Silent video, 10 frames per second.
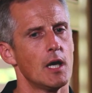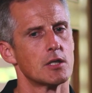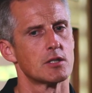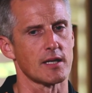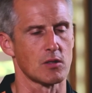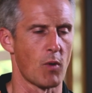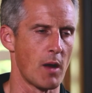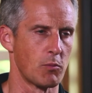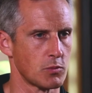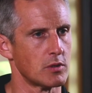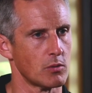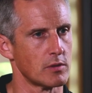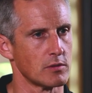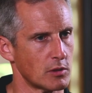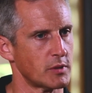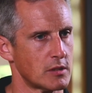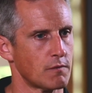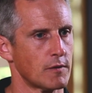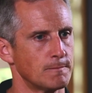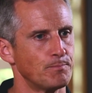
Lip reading: just the way in which we do it is a little bit different.